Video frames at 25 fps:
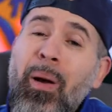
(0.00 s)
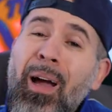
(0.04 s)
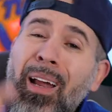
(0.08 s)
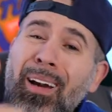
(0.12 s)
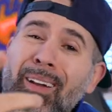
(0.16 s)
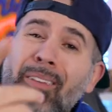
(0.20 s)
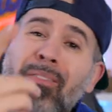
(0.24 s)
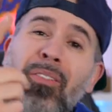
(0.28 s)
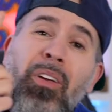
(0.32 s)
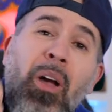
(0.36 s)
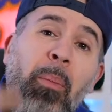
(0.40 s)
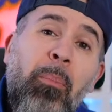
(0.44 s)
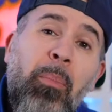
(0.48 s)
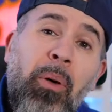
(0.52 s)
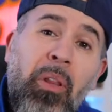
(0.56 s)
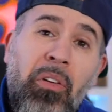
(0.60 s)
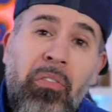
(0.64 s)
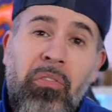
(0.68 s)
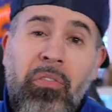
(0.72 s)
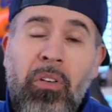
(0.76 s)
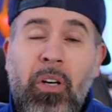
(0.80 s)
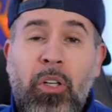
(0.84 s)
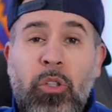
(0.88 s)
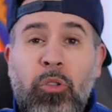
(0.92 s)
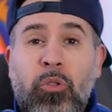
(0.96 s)
I love y'all
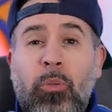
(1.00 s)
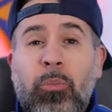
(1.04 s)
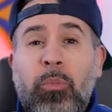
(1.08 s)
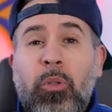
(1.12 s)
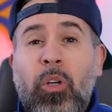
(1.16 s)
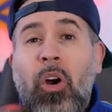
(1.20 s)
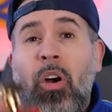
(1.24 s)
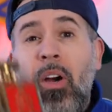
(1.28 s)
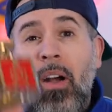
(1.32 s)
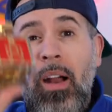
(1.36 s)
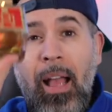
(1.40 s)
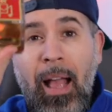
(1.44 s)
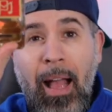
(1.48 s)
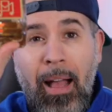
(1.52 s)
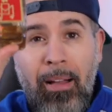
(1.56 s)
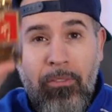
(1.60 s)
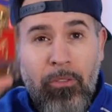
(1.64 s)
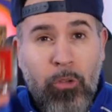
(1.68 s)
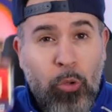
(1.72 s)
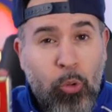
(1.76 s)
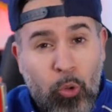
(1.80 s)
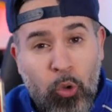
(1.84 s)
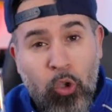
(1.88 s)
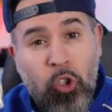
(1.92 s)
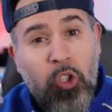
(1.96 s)
motherfuckers from the heart. Have
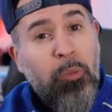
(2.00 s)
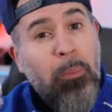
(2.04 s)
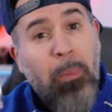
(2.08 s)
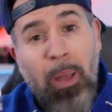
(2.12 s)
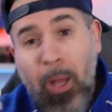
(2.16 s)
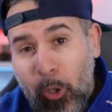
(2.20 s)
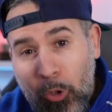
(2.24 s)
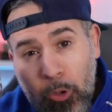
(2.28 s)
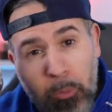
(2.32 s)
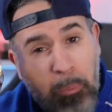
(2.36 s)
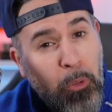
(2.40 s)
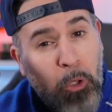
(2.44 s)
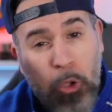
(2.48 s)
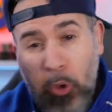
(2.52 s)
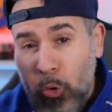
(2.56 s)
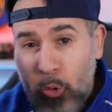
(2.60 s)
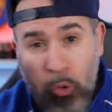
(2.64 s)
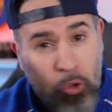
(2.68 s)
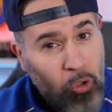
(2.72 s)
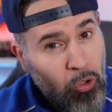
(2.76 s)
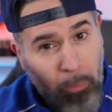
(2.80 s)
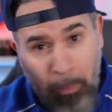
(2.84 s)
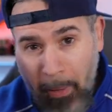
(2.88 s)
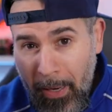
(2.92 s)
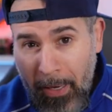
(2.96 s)
you smelled
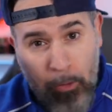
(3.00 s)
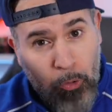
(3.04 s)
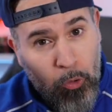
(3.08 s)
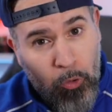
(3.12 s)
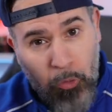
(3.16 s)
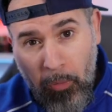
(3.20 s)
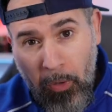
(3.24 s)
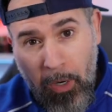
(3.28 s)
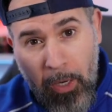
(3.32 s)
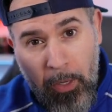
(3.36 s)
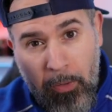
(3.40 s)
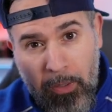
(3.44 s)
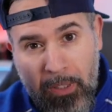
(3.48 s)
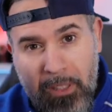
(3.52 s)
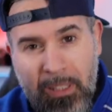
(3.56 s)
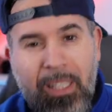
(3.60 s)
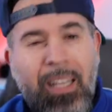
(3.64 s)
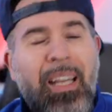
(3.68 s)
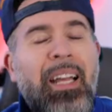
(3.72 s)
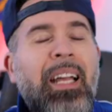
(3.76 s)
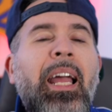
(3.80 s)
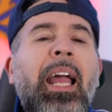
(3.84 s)
producer Michael's fragrance?